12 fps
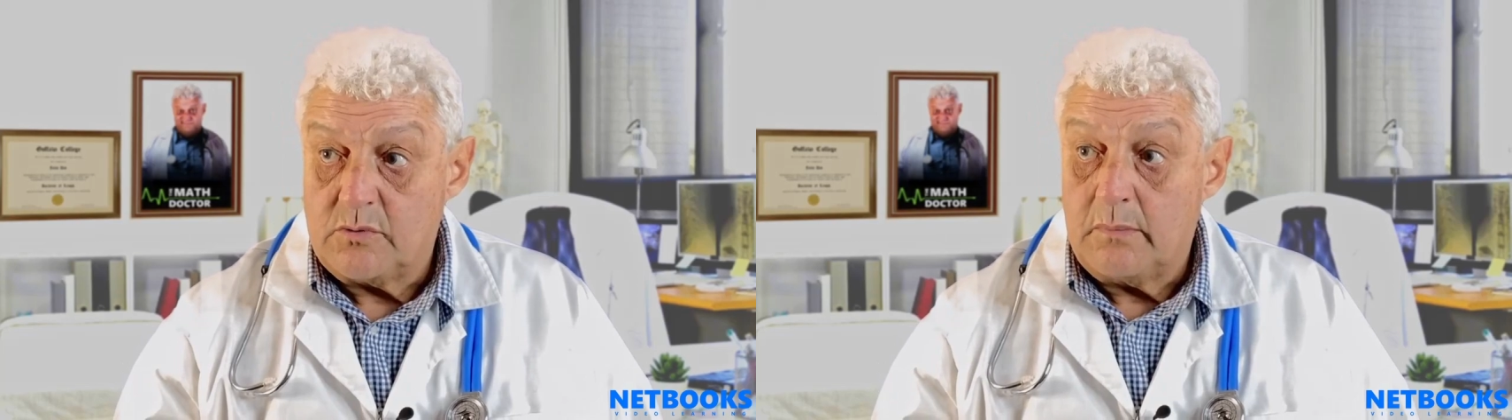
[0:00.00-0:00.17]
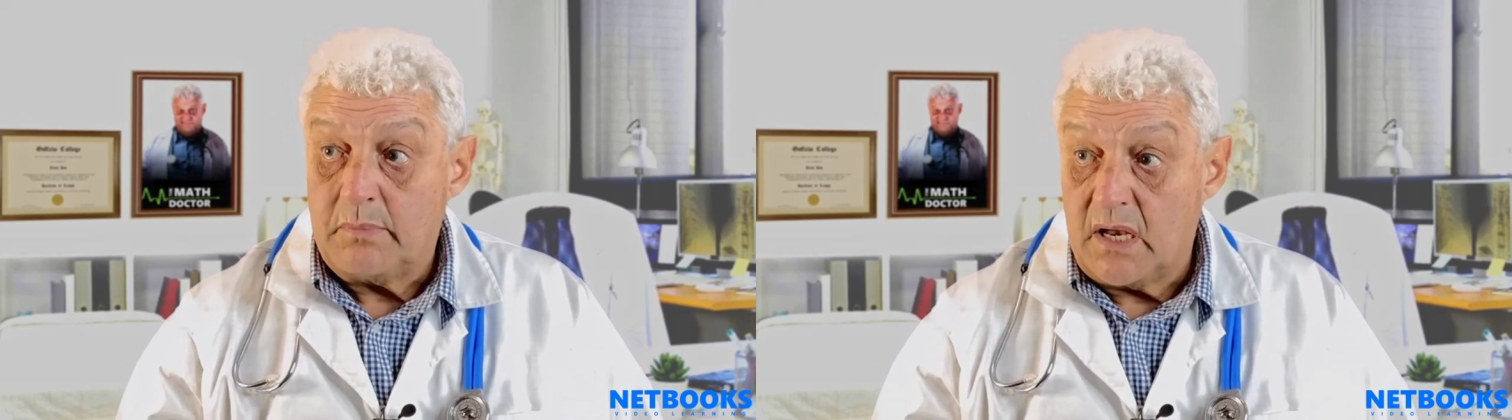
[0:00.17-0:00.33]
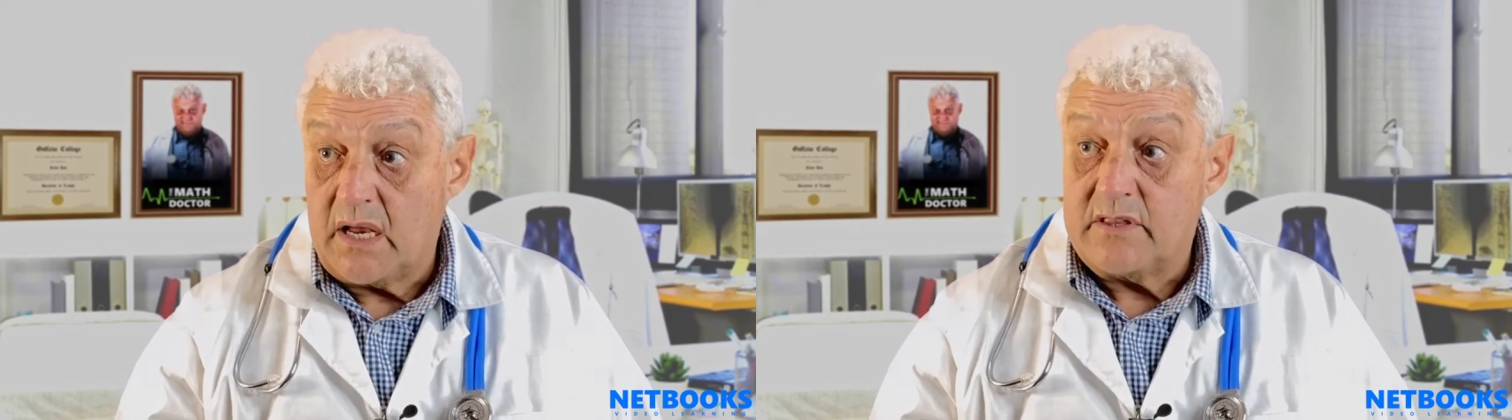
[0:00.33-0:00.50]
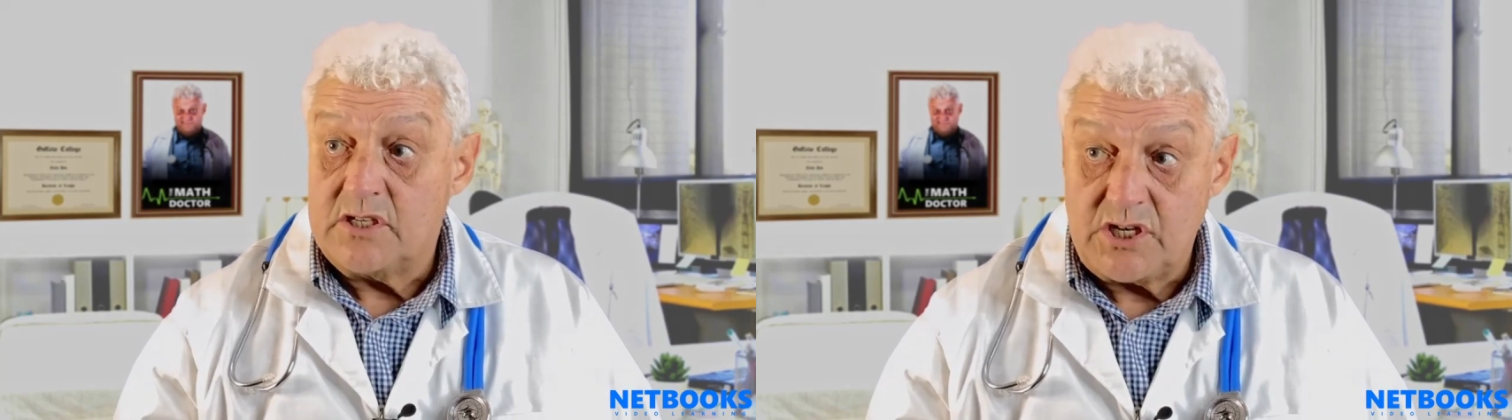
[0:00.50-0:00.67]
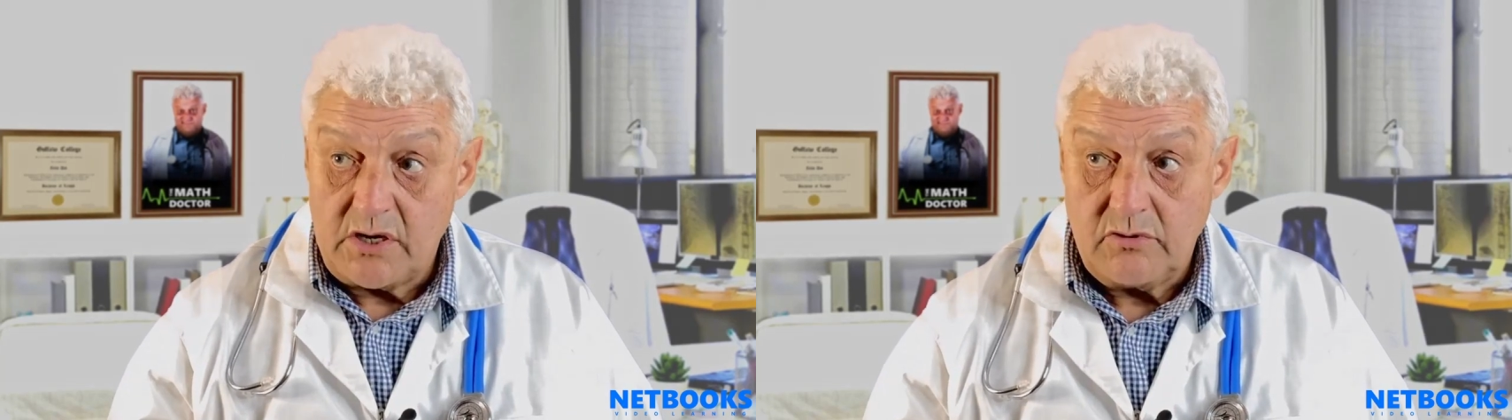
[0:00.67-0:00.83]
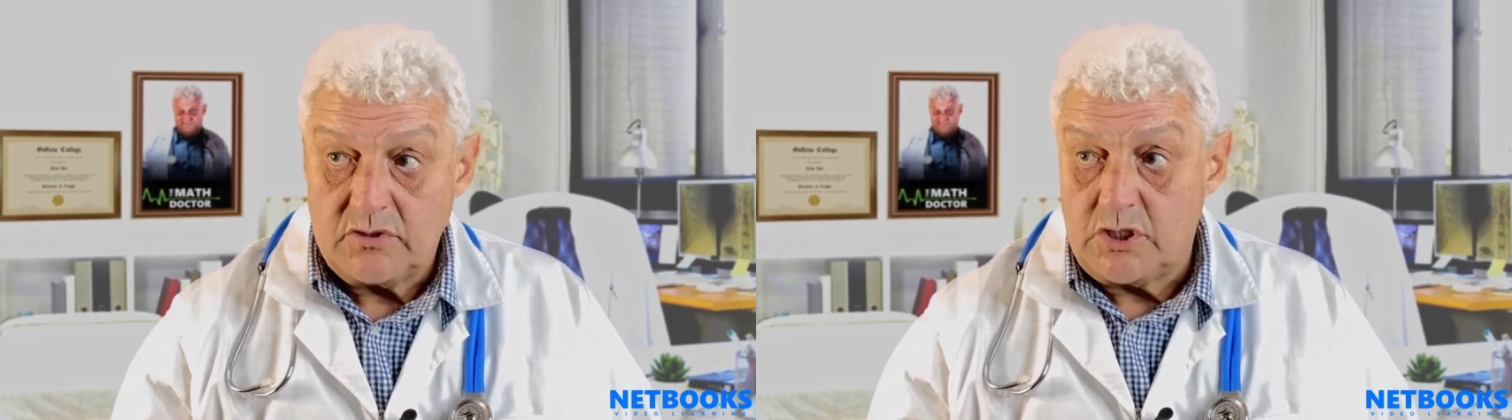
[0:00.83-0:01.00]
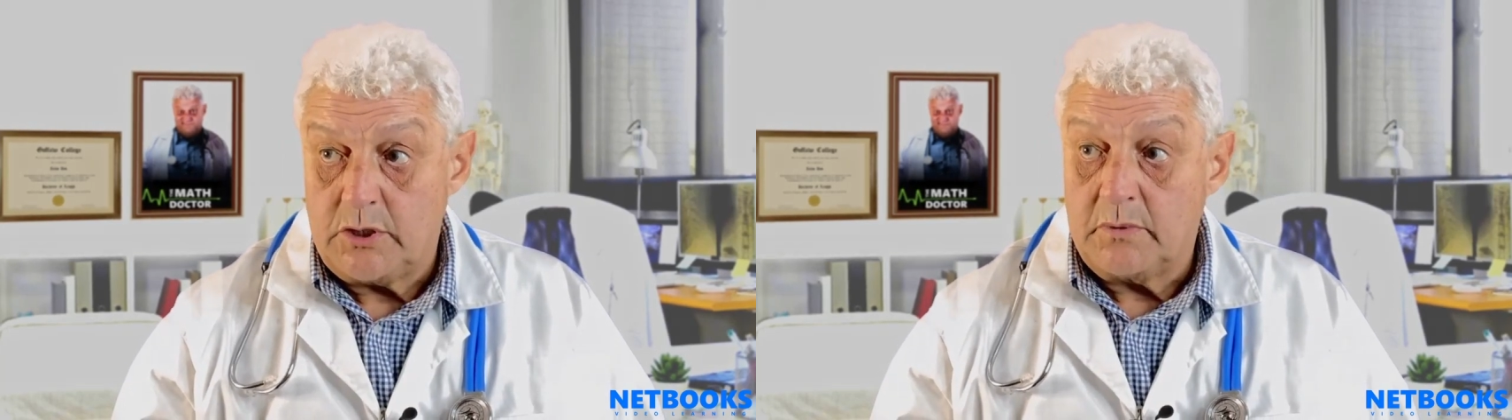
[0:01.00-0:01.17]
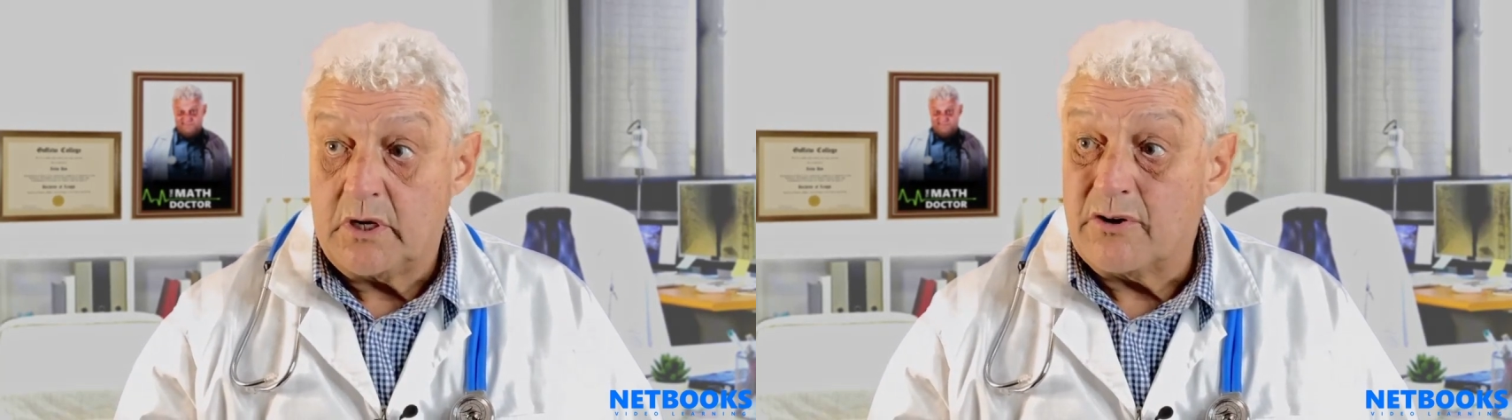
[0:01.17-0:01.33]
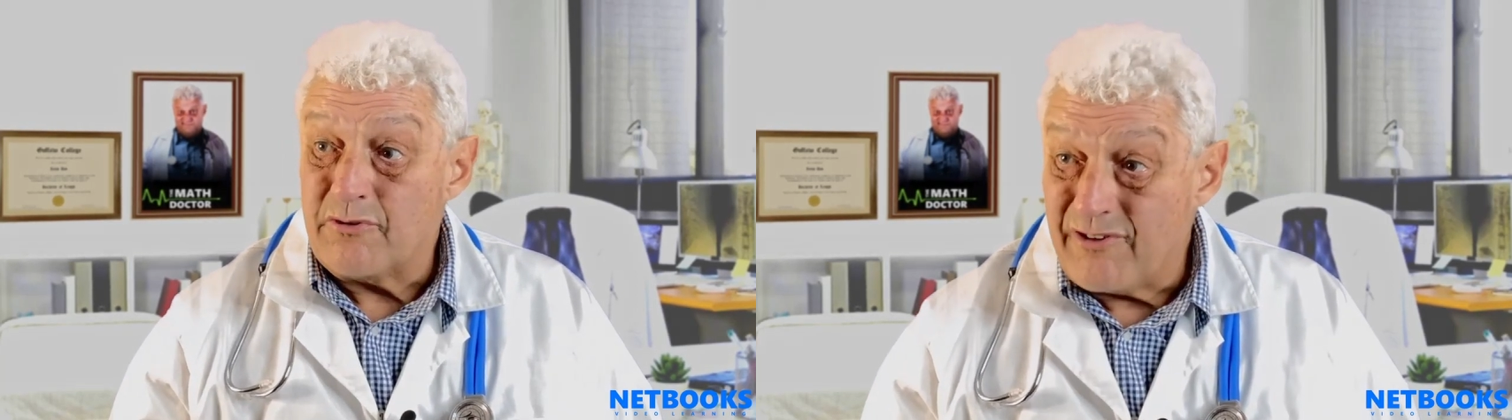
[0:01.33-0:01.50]
apply the general term
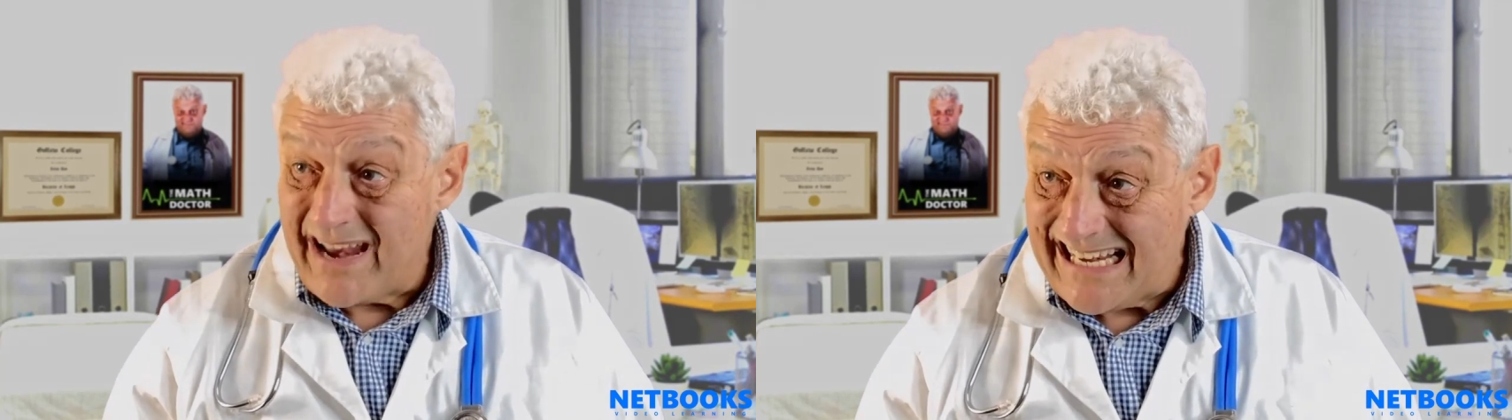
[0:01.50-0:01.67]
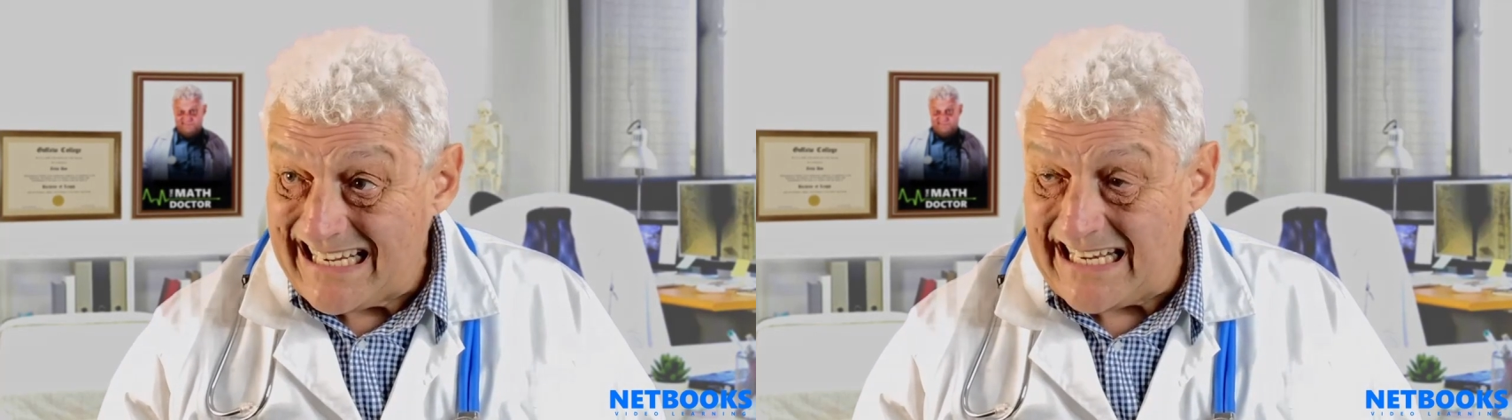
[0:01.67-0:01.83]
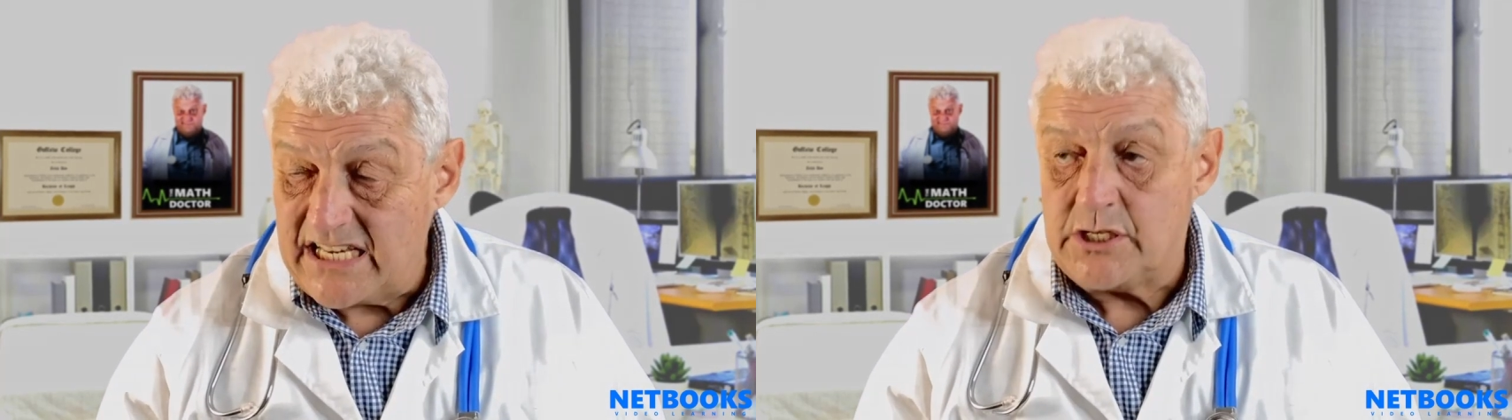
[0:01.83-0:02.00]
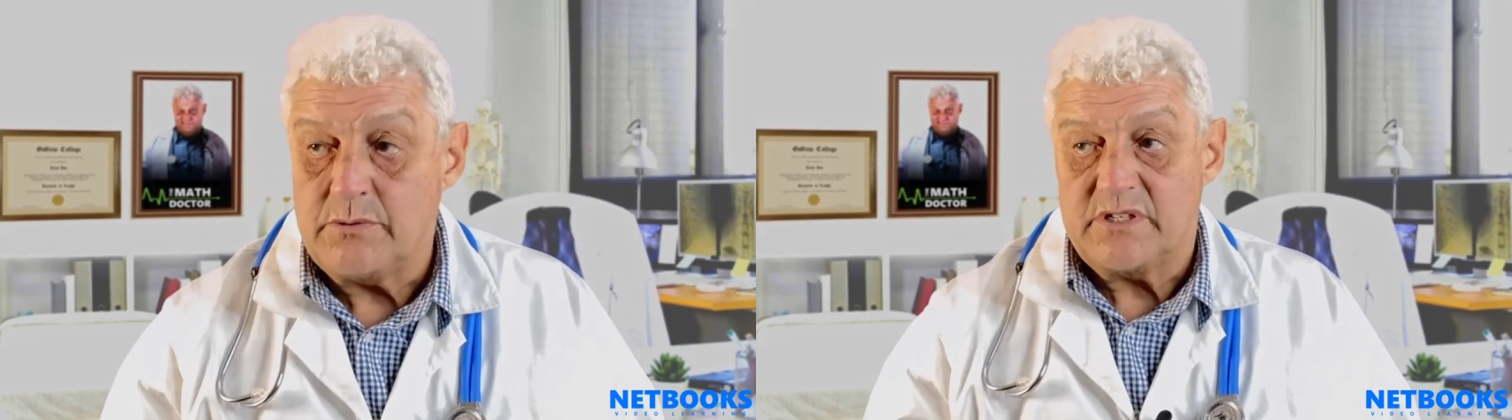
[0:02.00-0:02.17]
correctly to